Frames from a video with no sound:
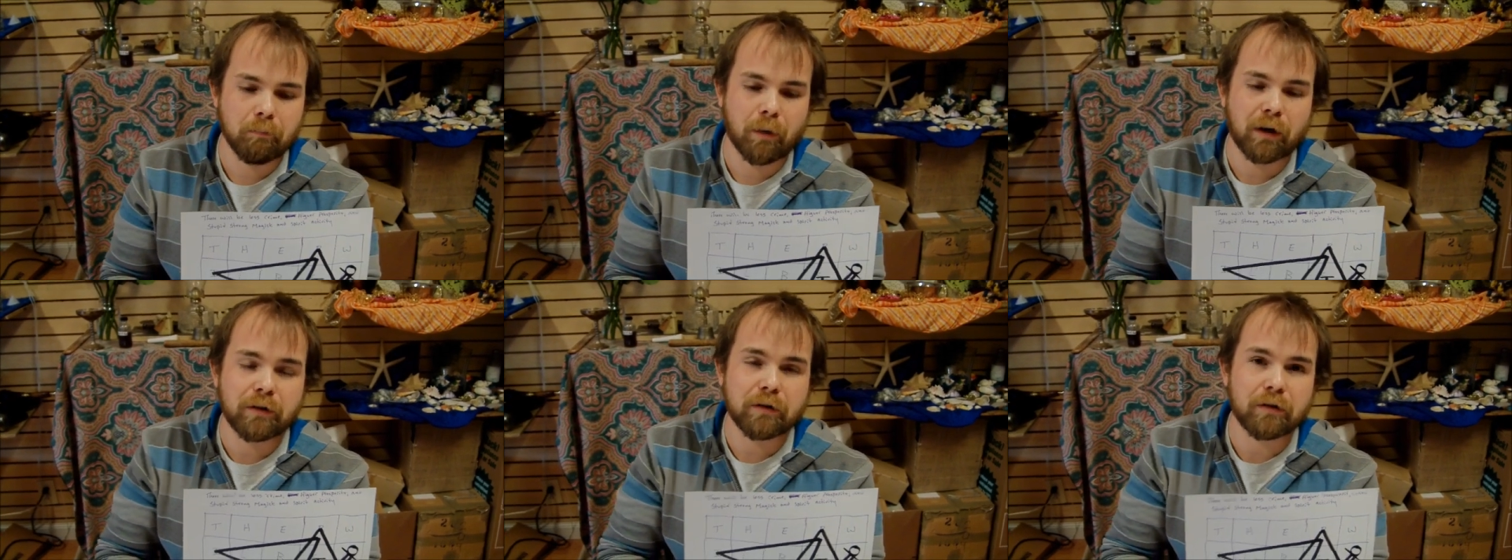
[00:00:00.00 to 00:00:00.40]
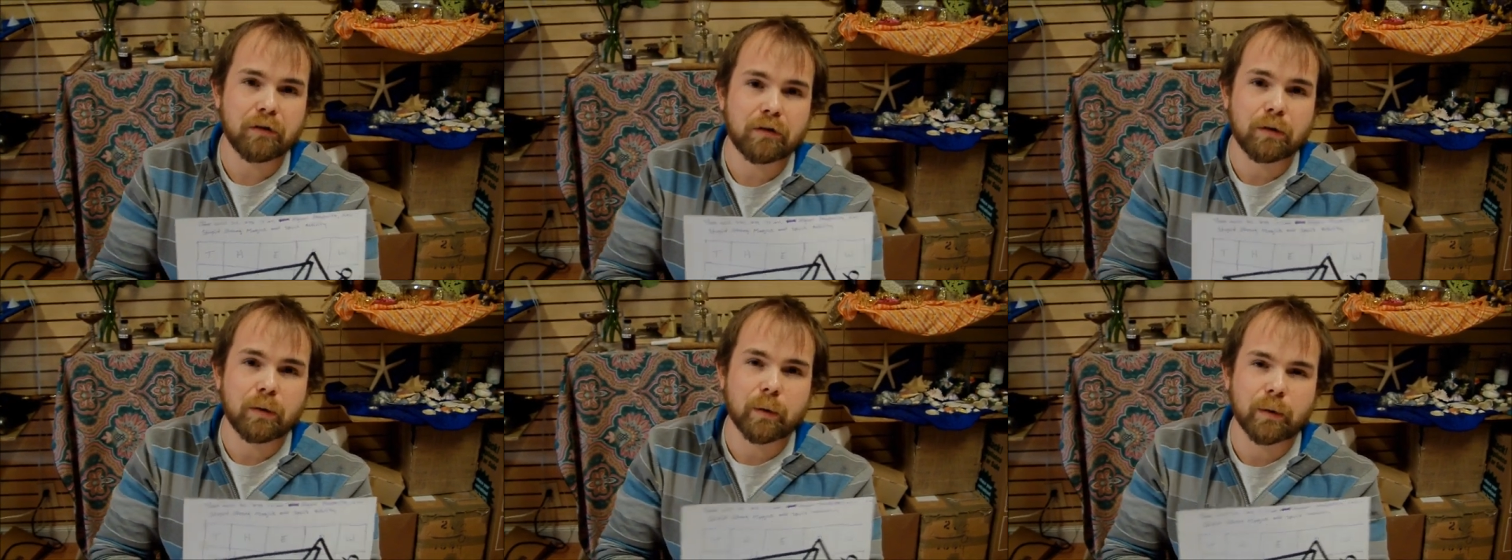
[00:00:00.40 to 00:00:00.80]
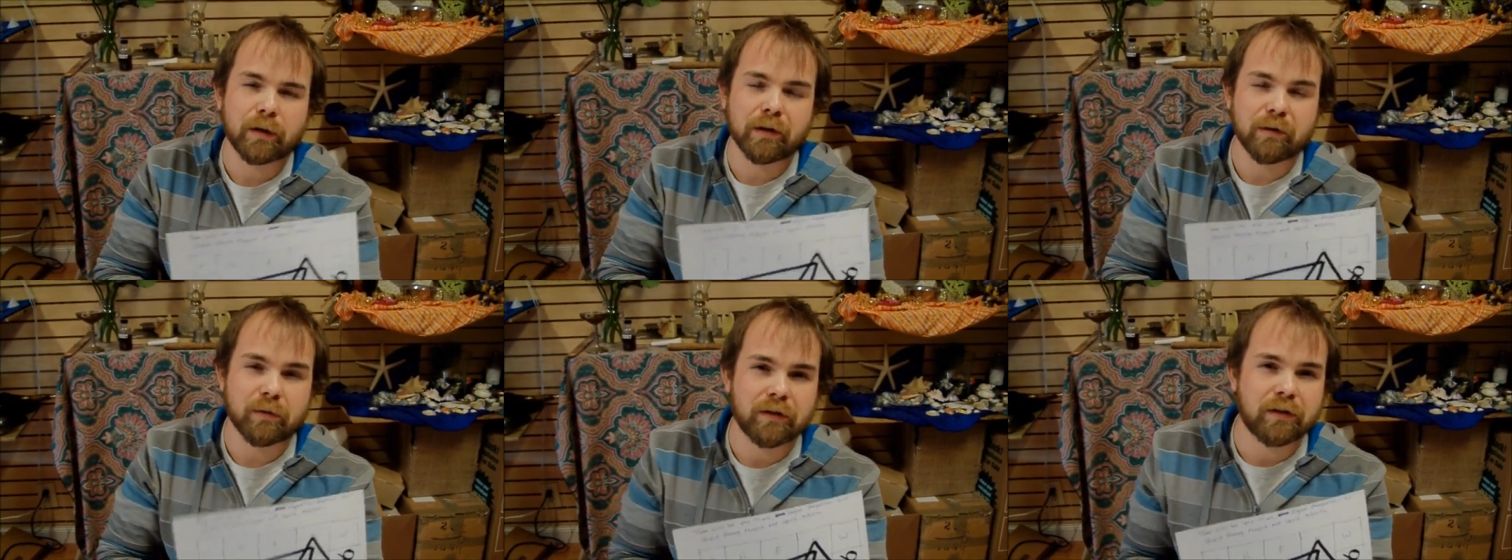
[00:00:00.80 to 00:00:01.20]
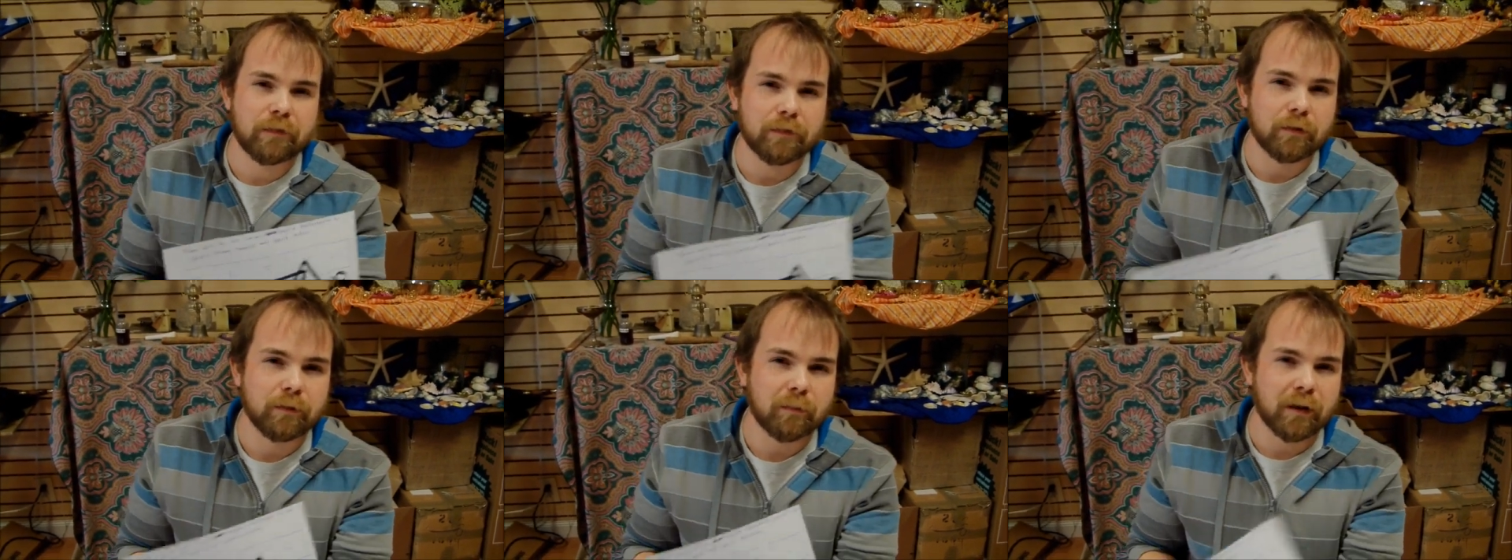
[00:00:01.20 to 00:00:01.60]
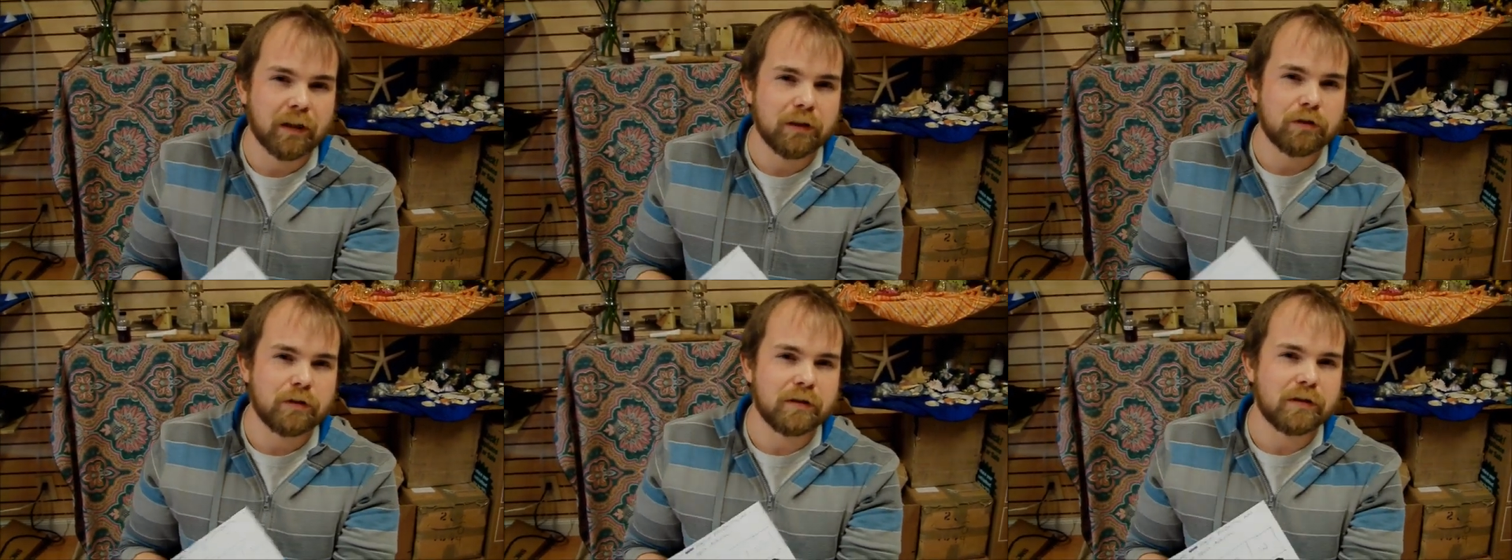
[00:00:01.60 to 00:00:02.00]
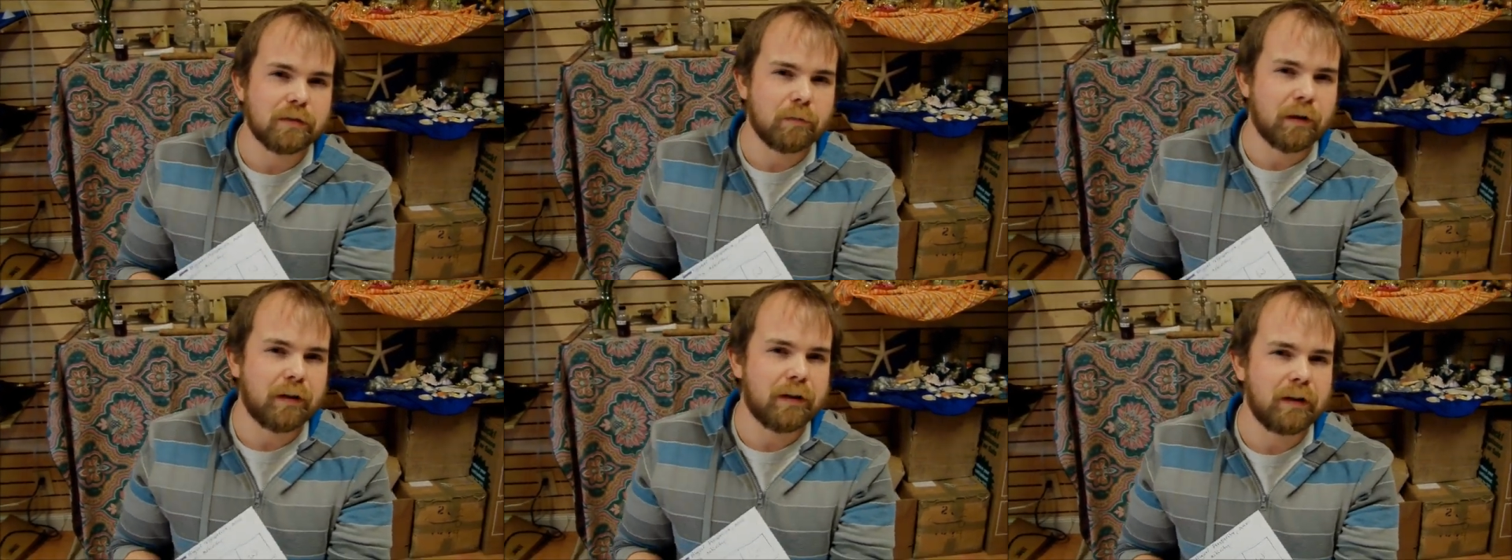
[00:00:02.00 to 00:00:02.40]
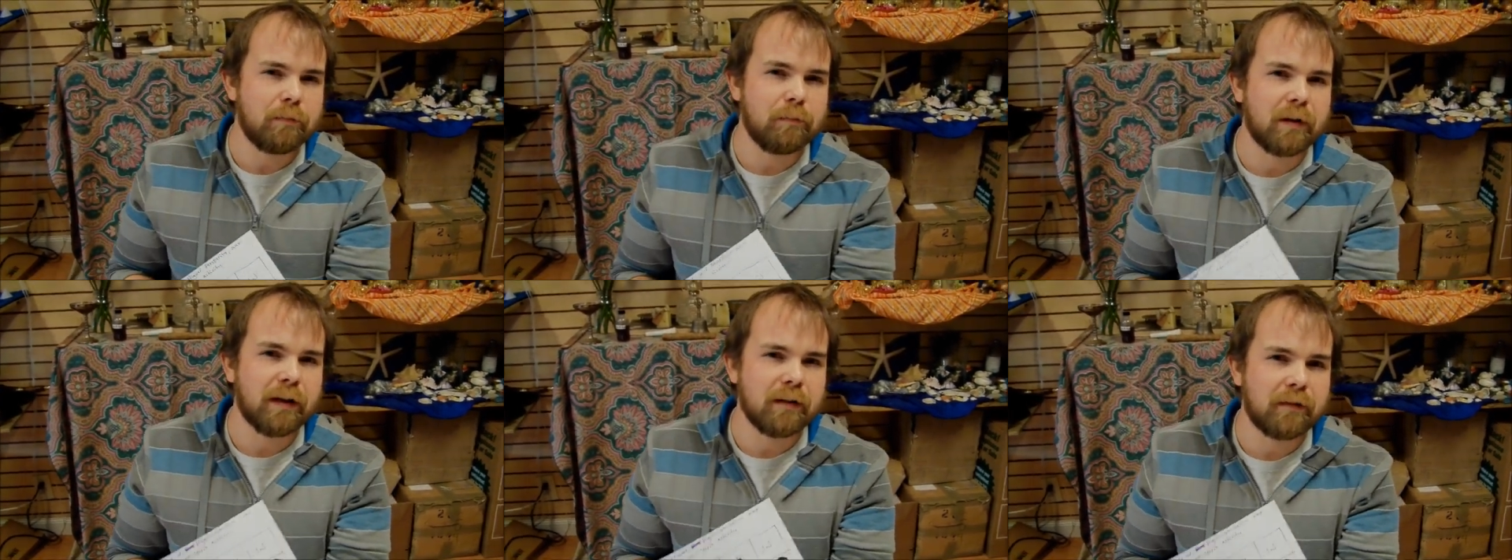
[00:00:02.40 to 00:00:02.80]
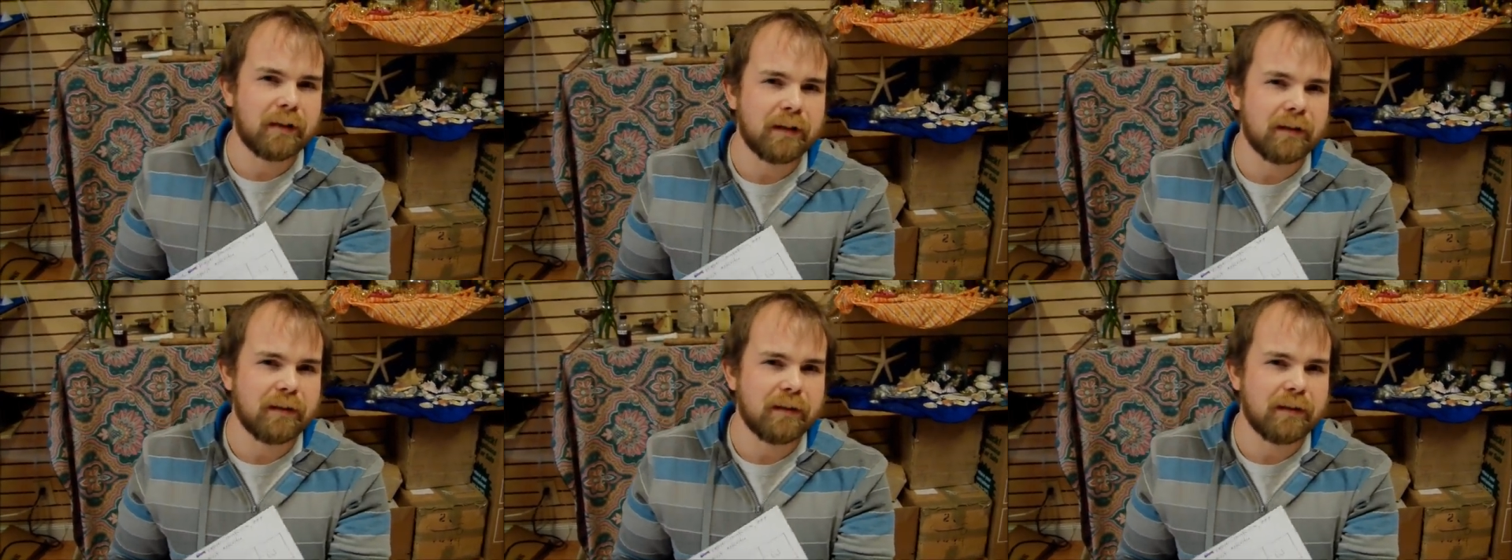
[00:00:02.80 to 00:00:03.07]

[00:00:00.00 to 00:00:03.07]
Magick from ancient Sumerian myth.